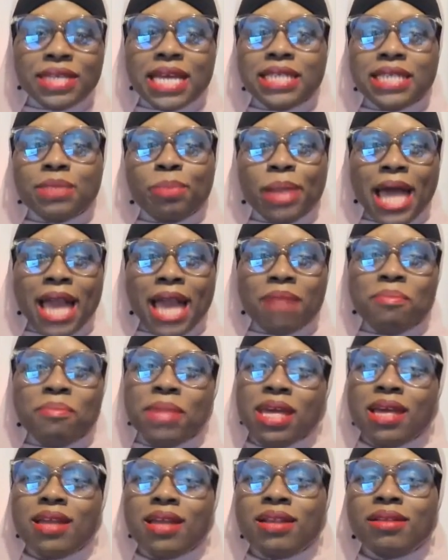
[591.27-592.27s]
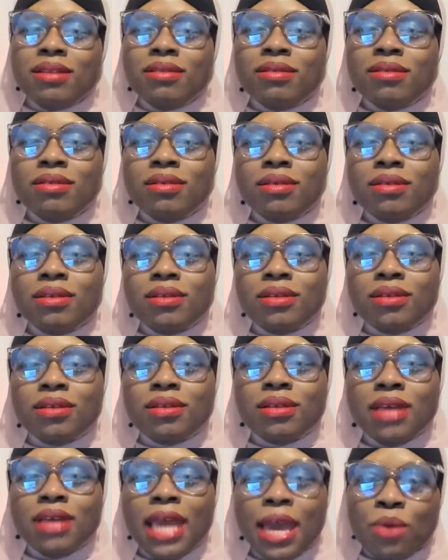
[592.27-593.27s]
as Black men.
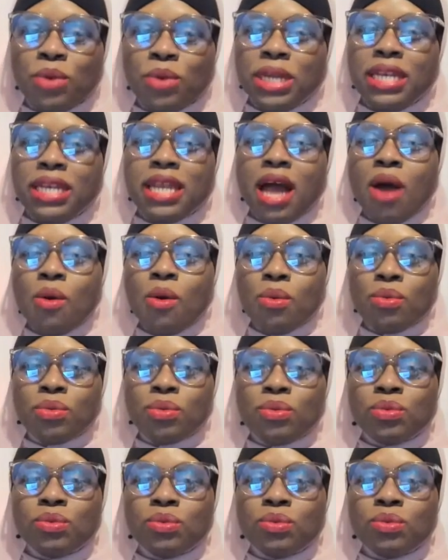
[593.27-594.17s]
And we don't.